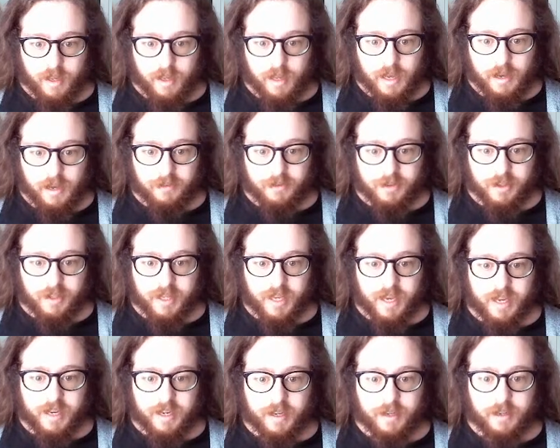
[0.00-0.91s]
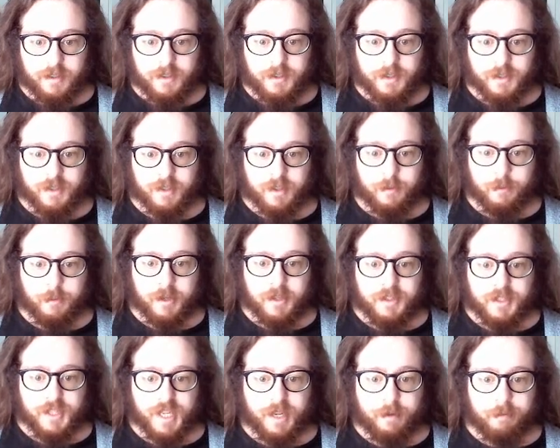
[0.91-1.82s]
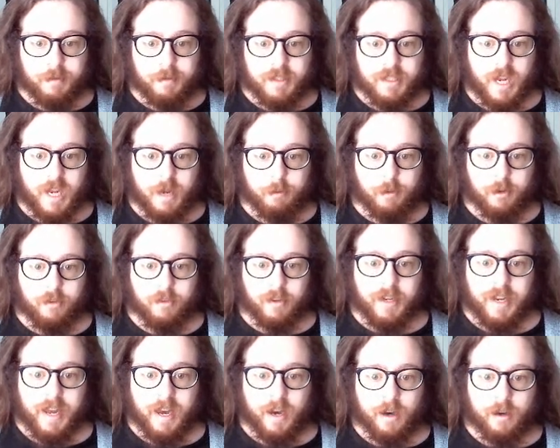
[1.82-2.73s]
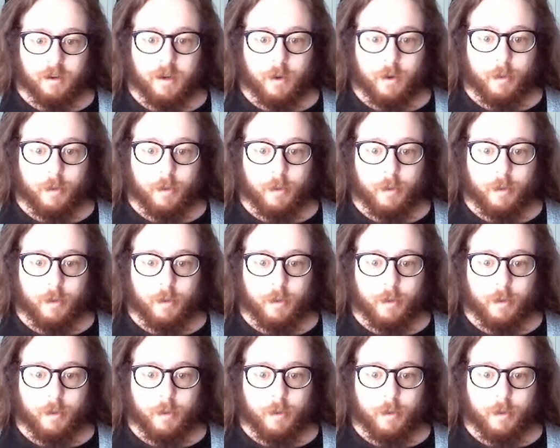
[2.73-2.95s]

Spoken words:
After the headings, I'm going to skip the table for now.